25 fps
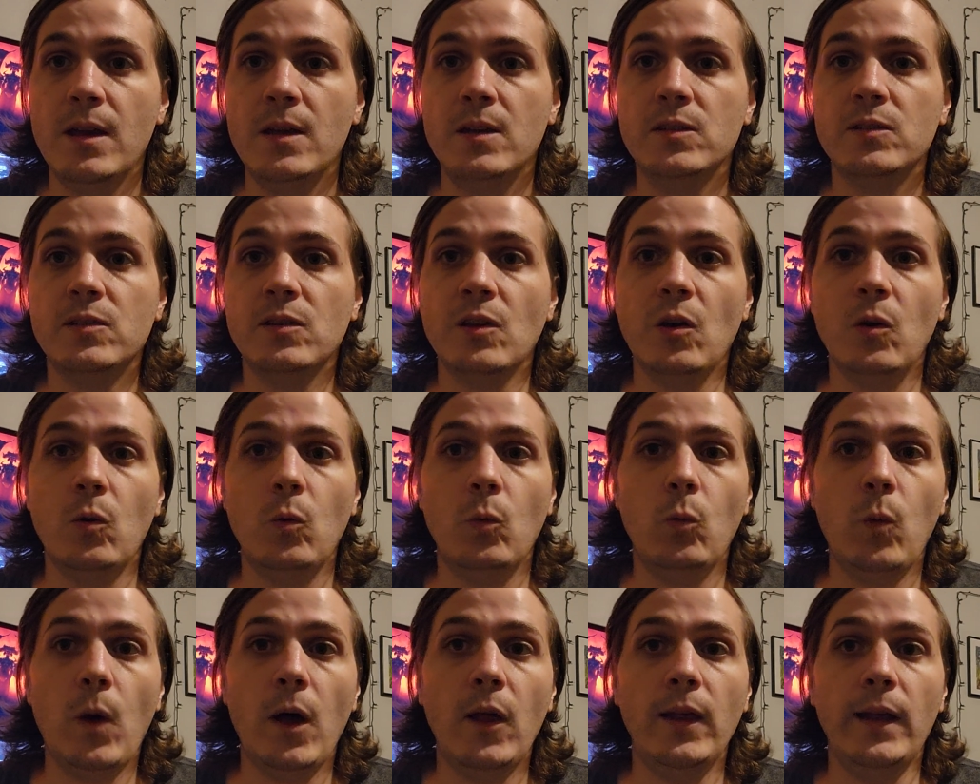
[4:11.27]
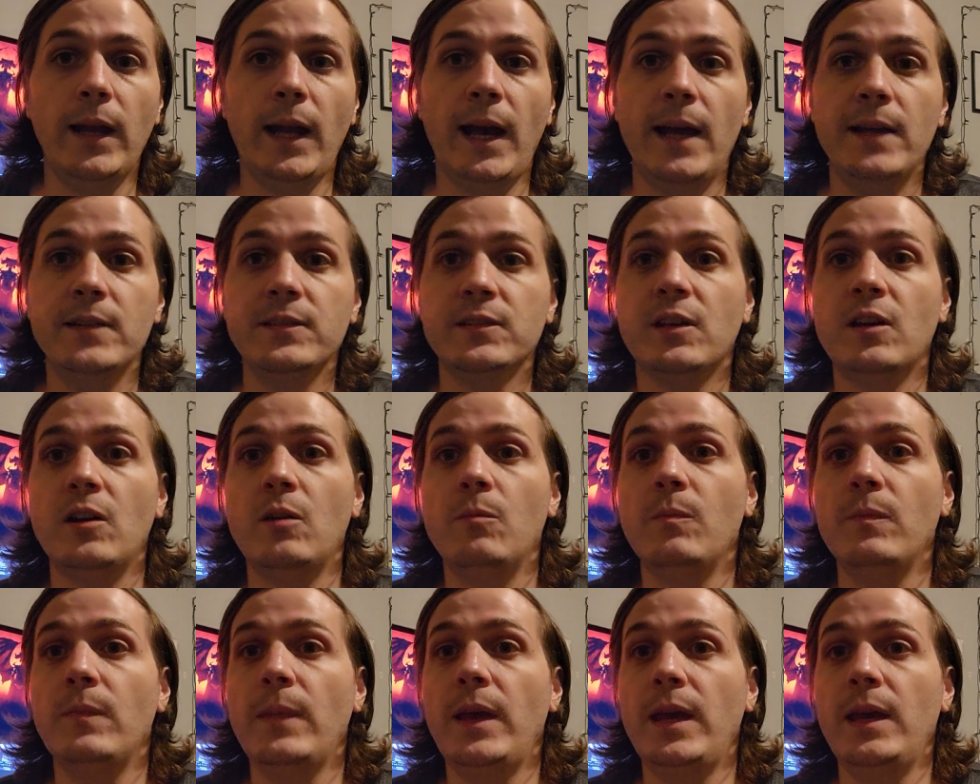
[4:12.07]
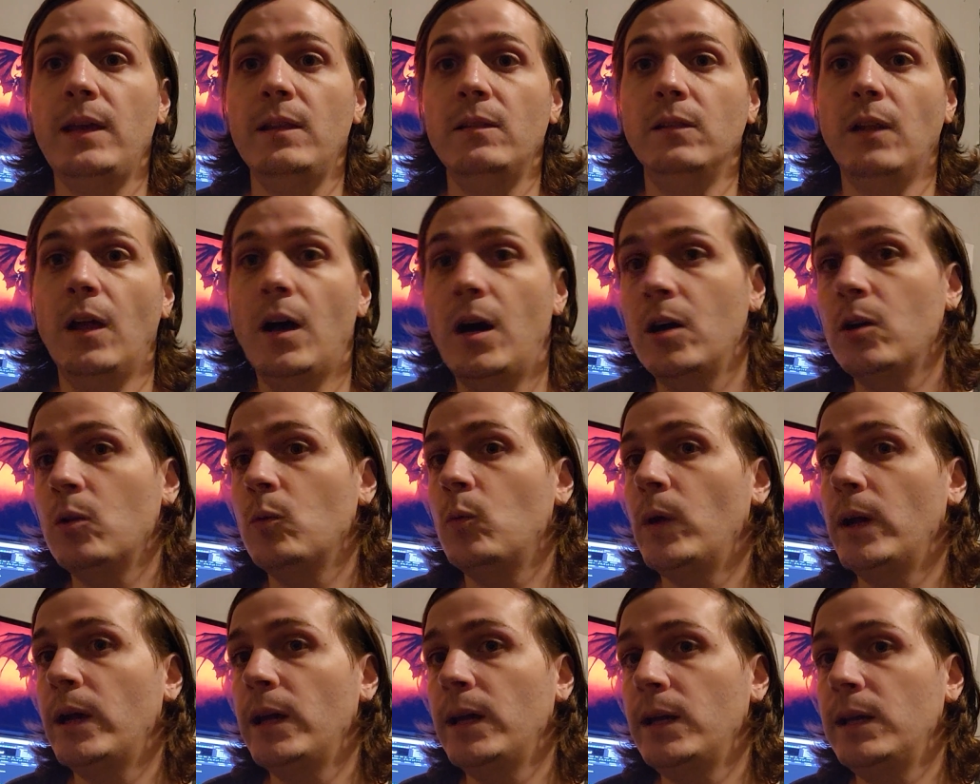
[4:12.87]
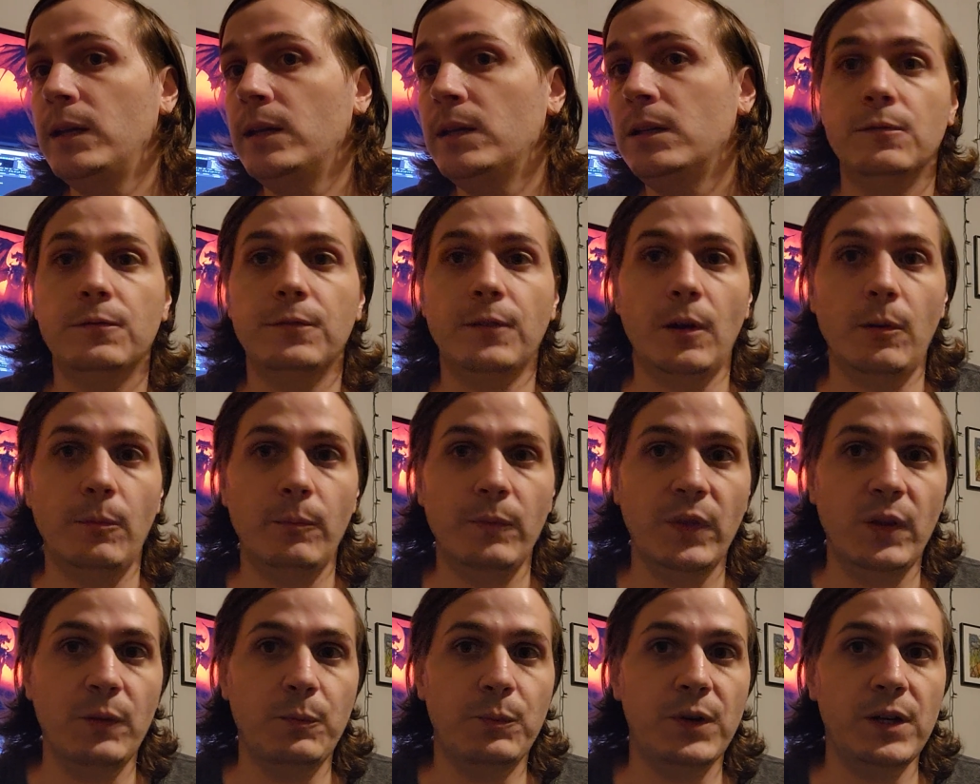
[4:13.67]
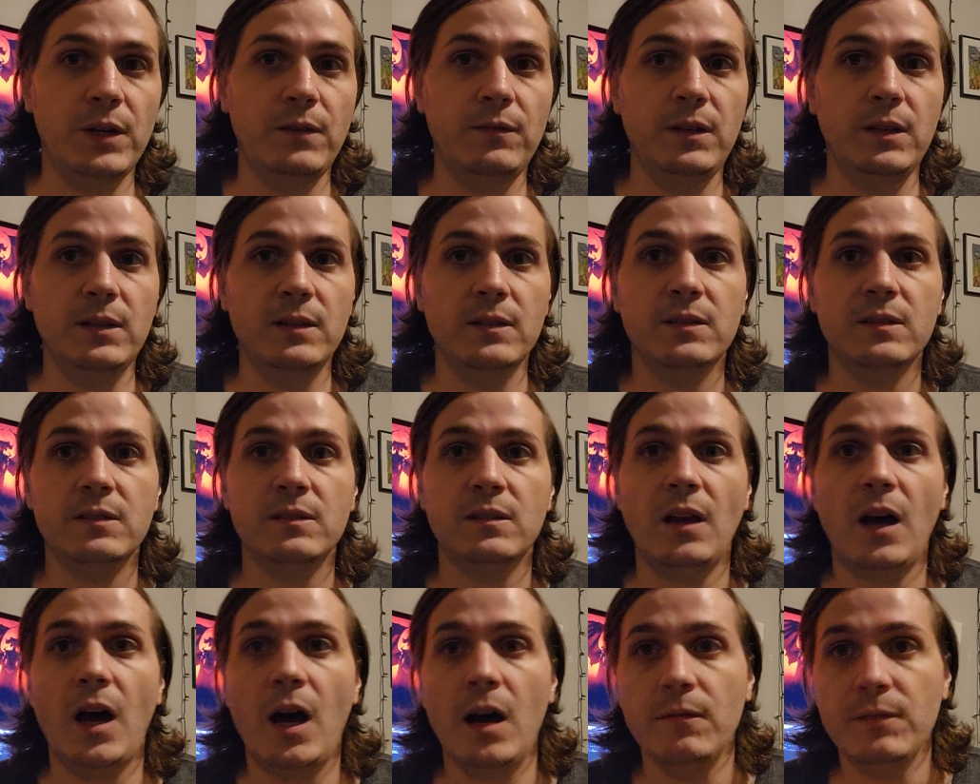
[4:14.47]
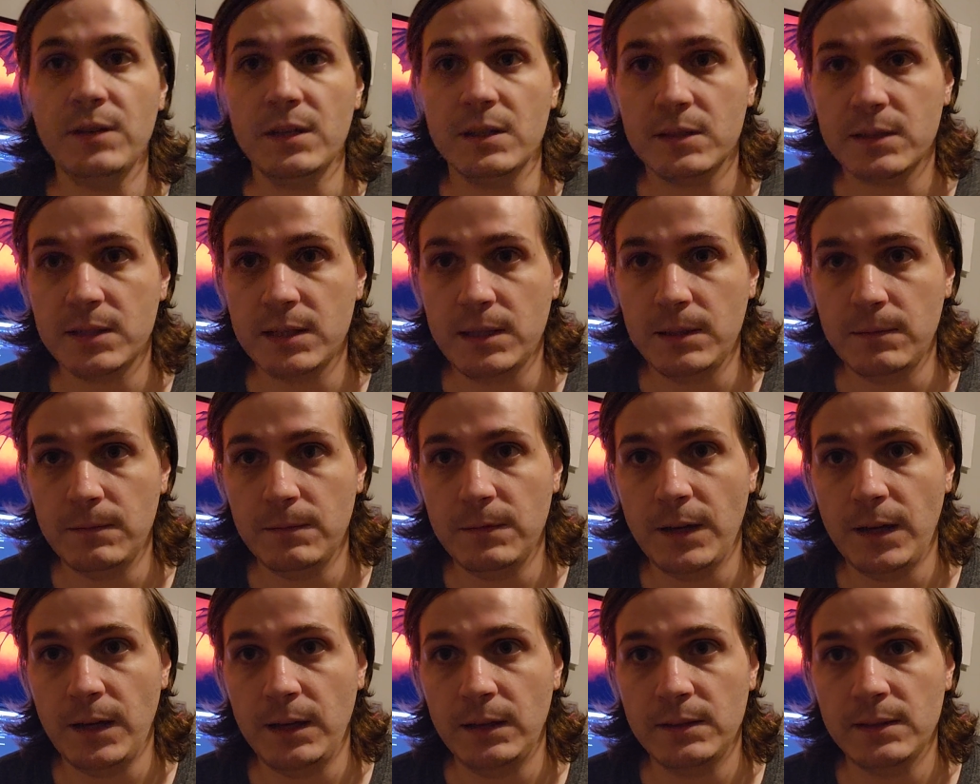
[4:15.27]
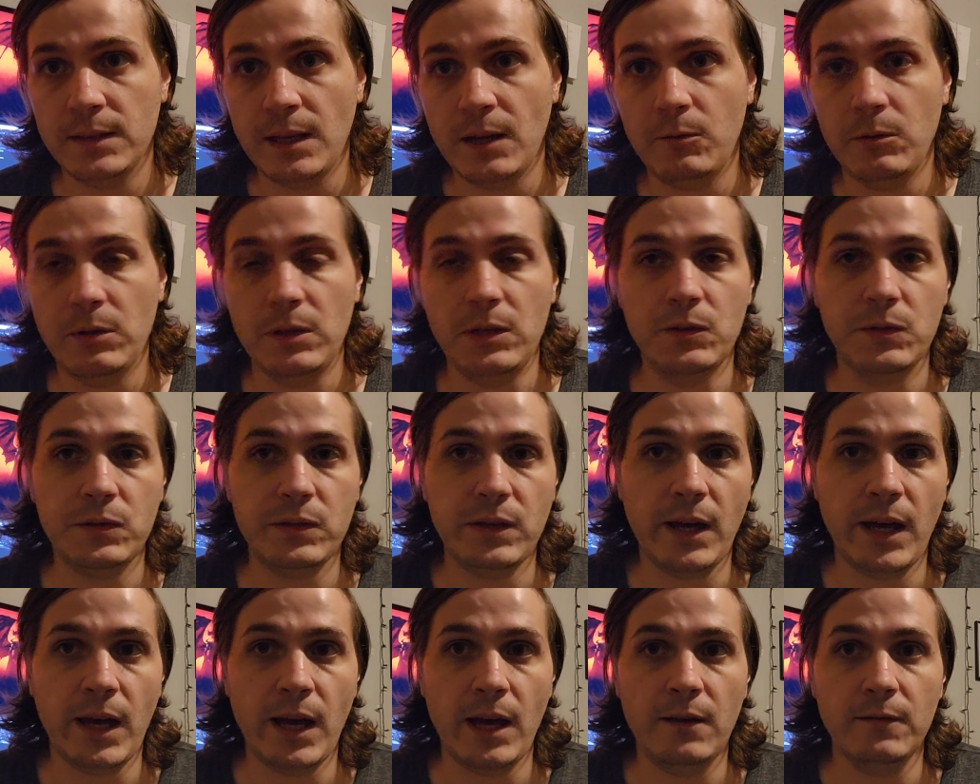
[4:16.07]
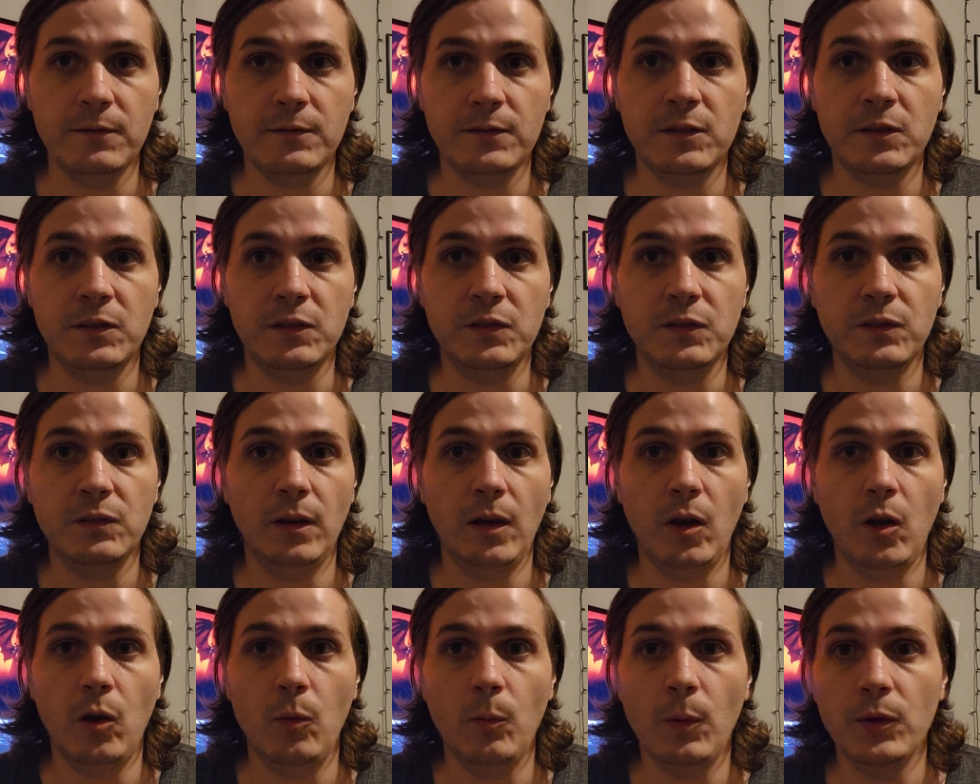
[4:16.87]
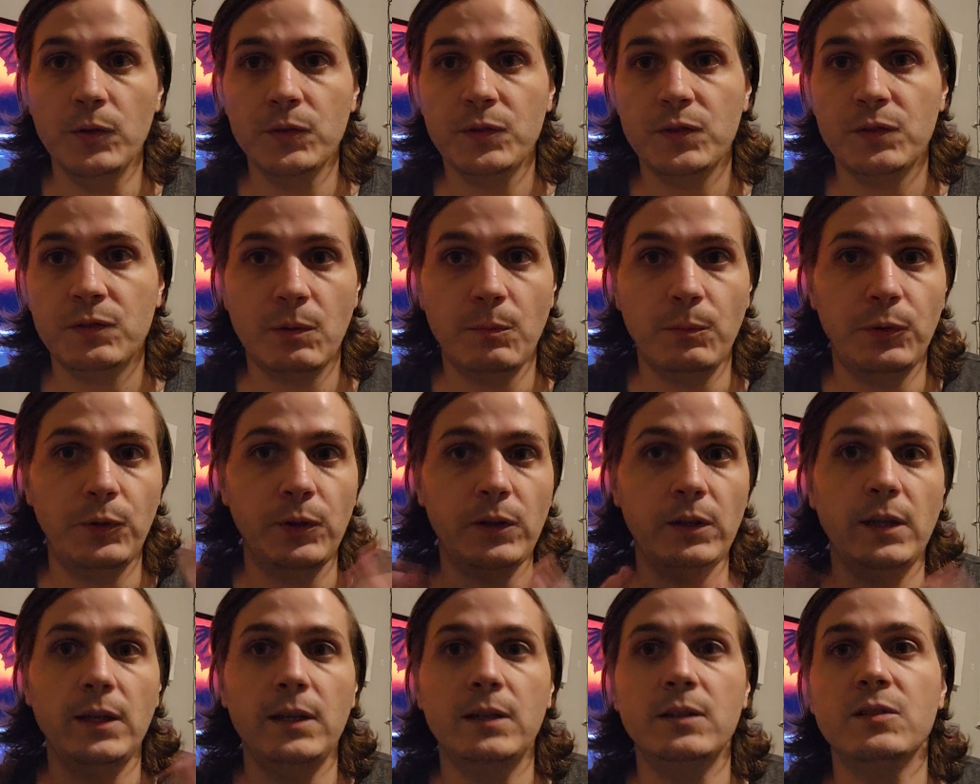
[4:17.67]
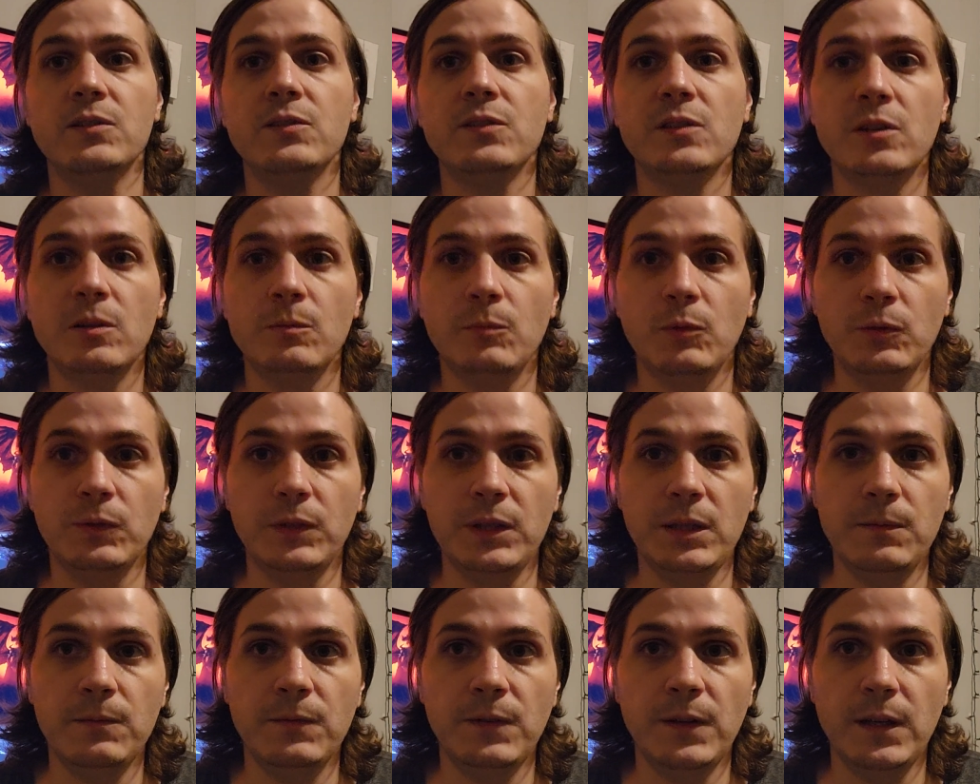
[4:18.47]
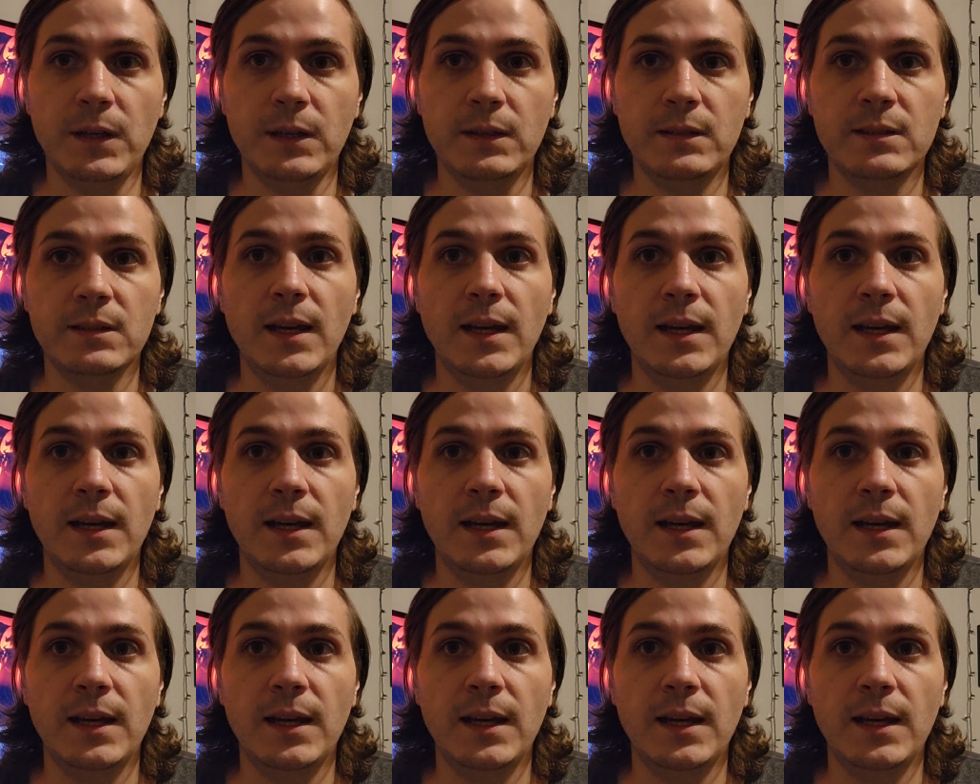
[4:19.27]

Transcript: So while it has come a long way from the previous obvious deepfakes that we used to have to almost completely indiscernible deepfakes,